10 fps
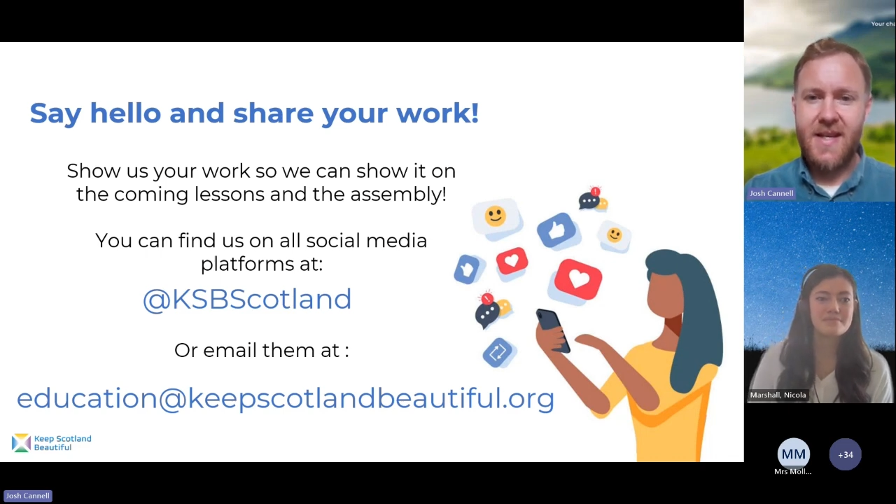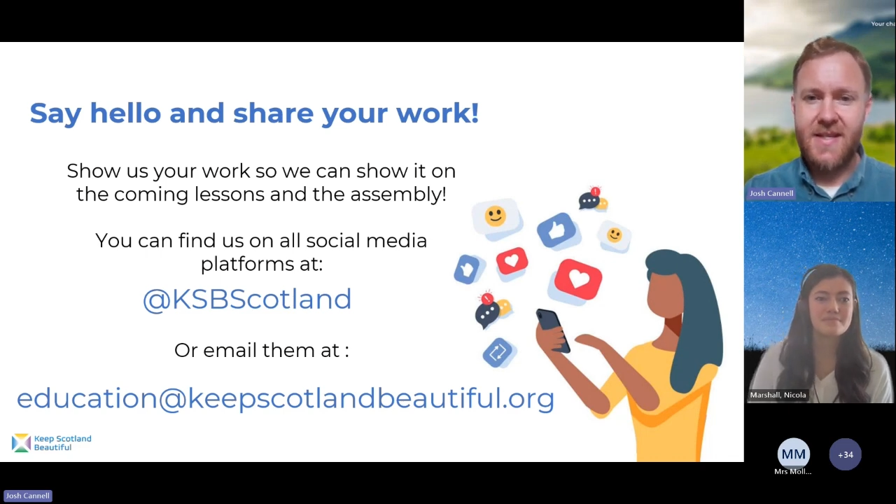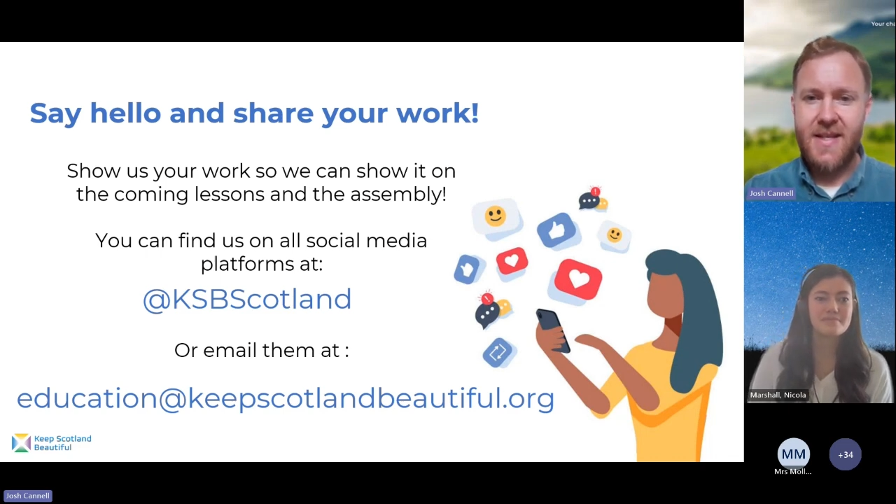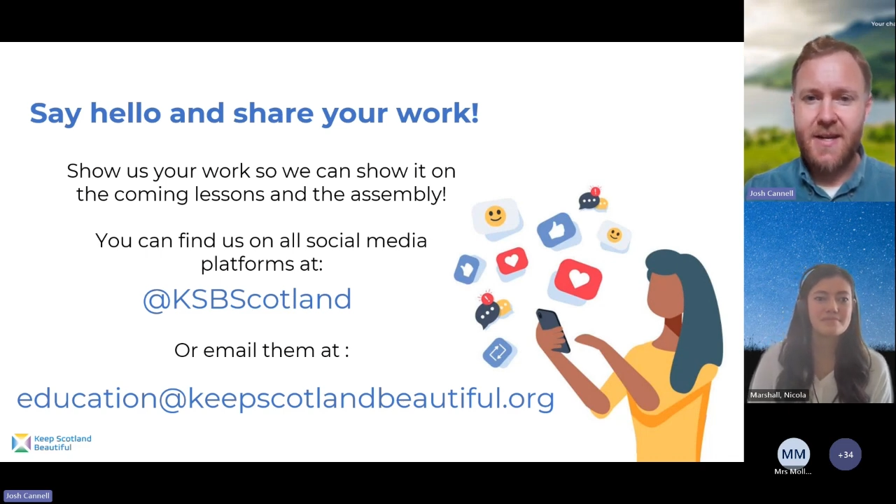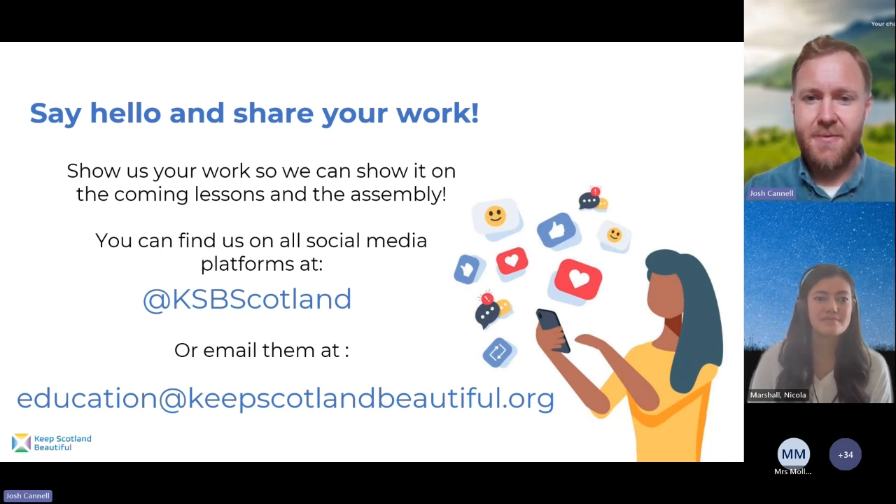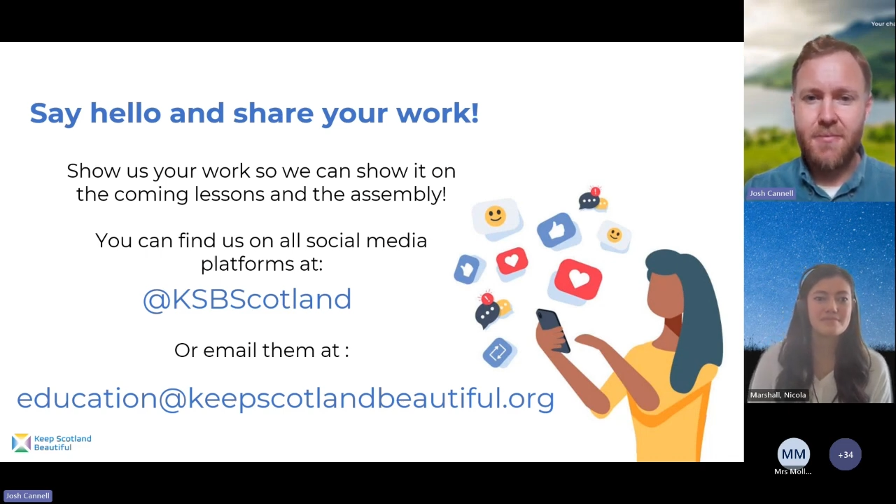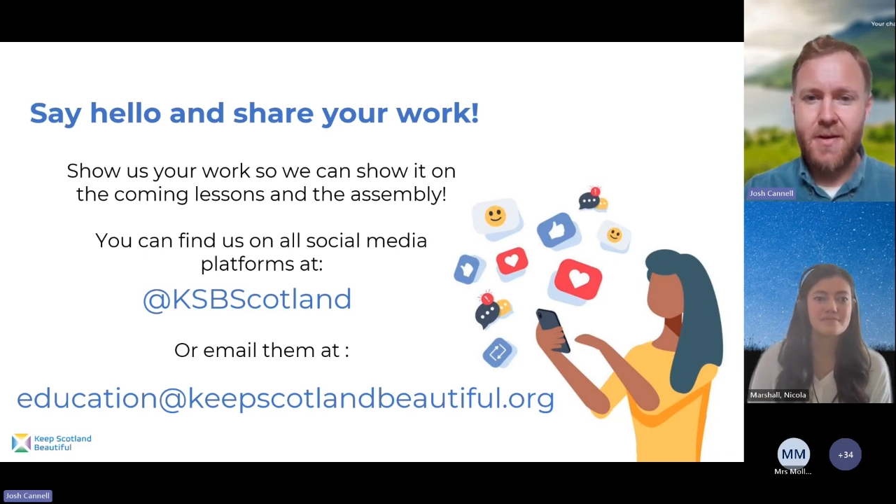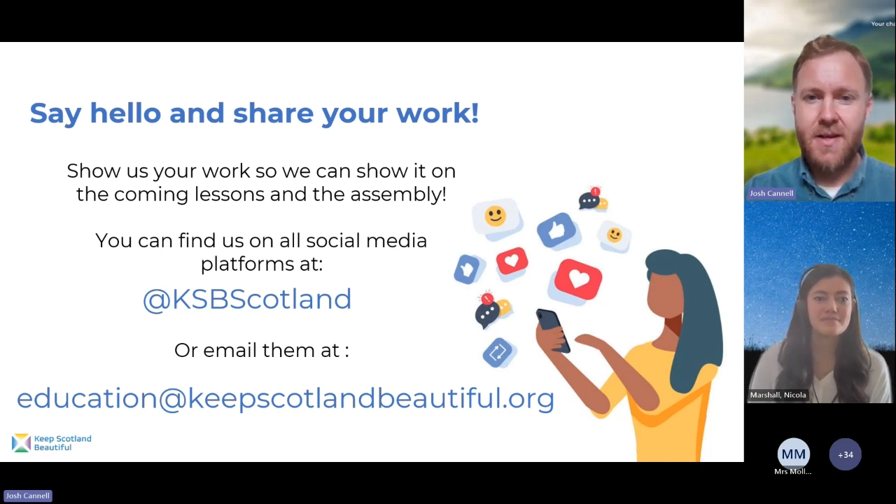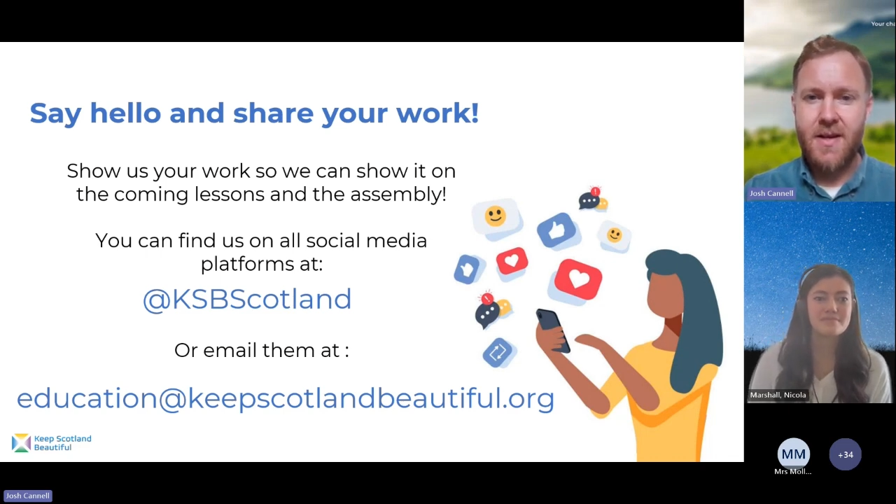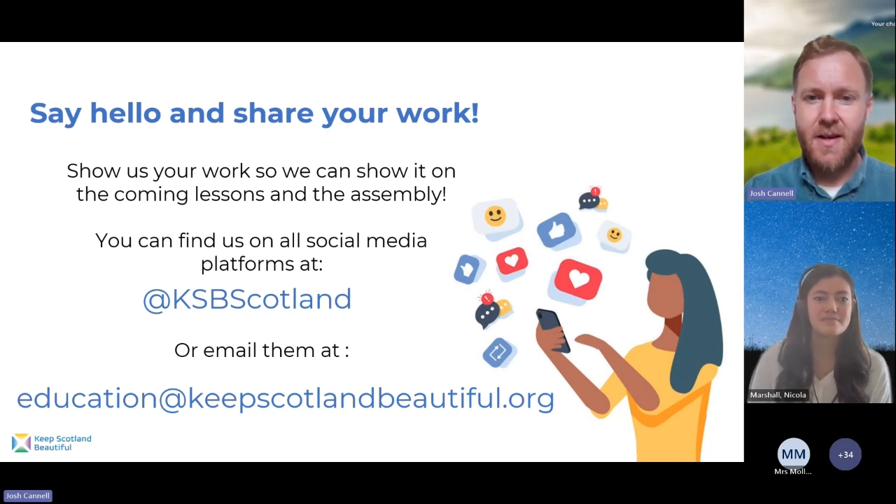yesterday,
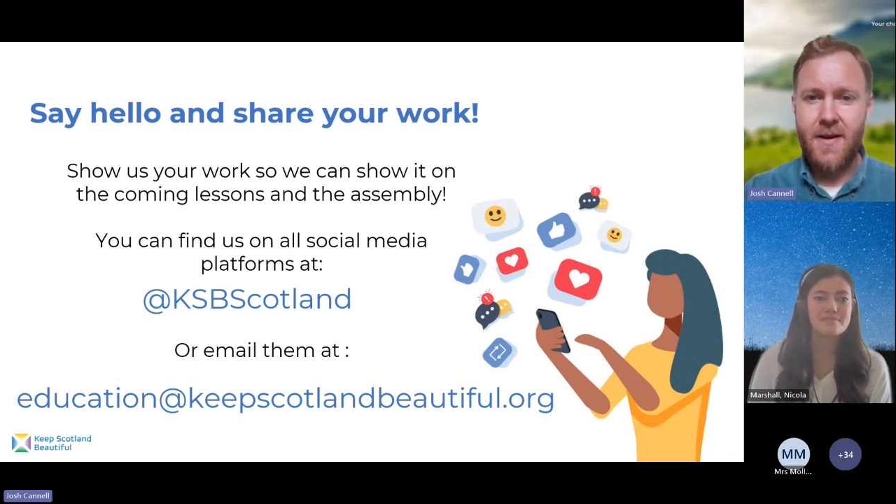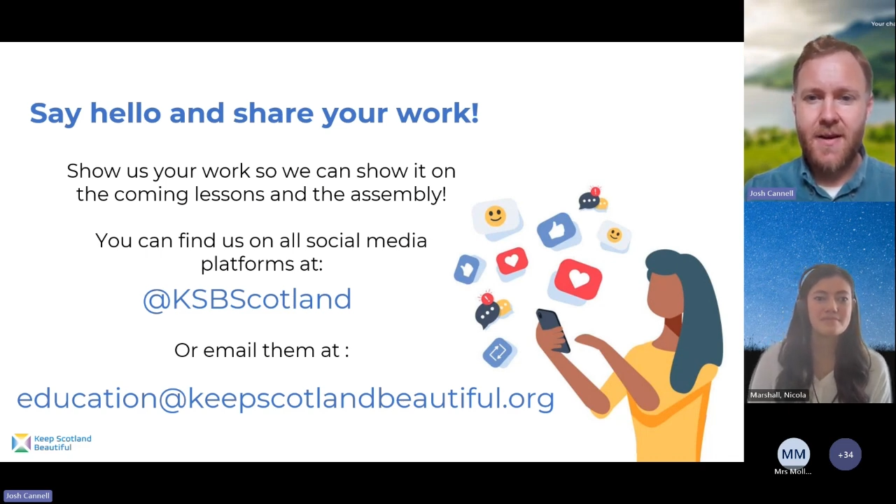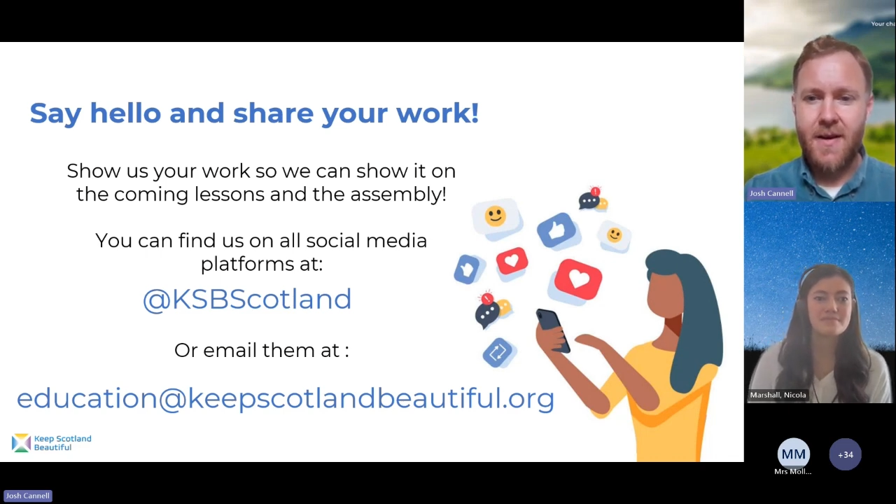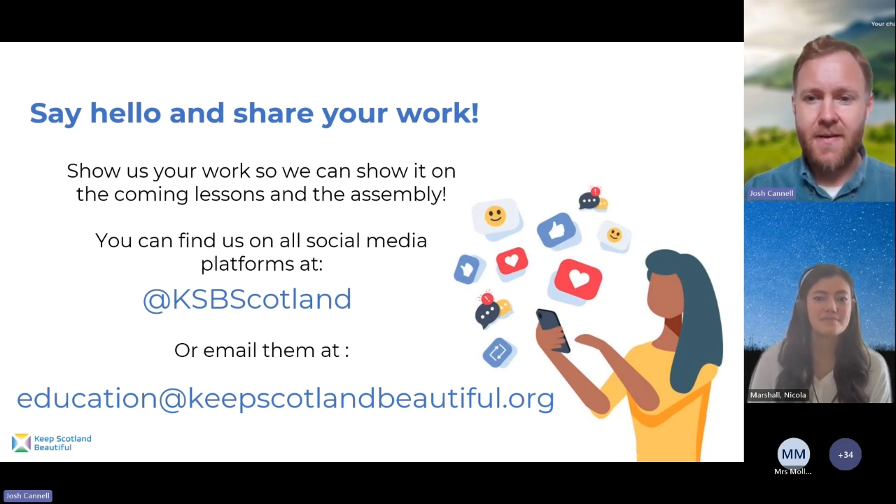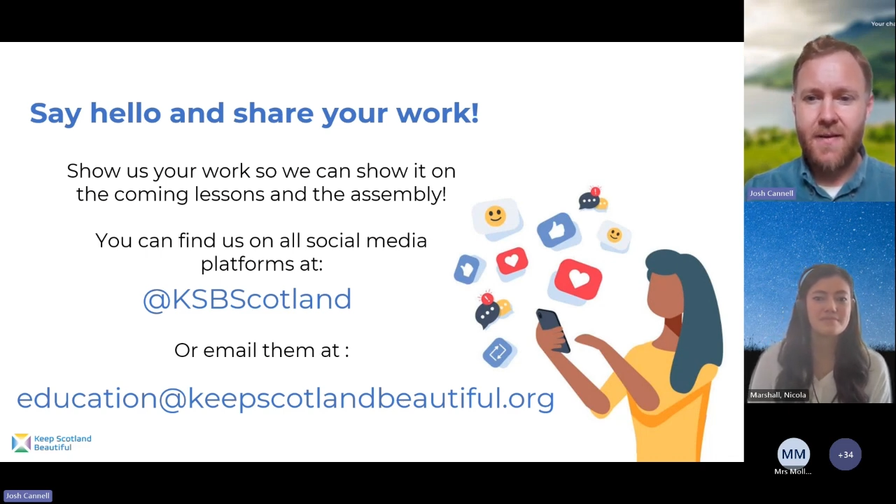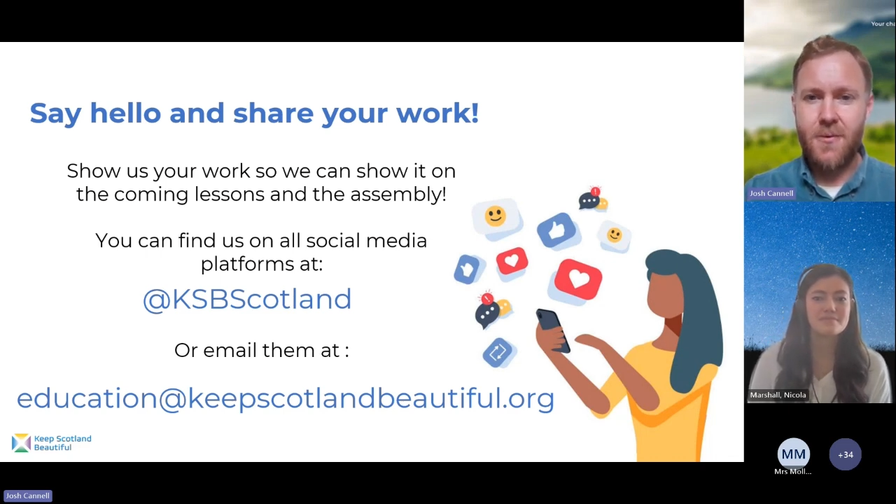we uh,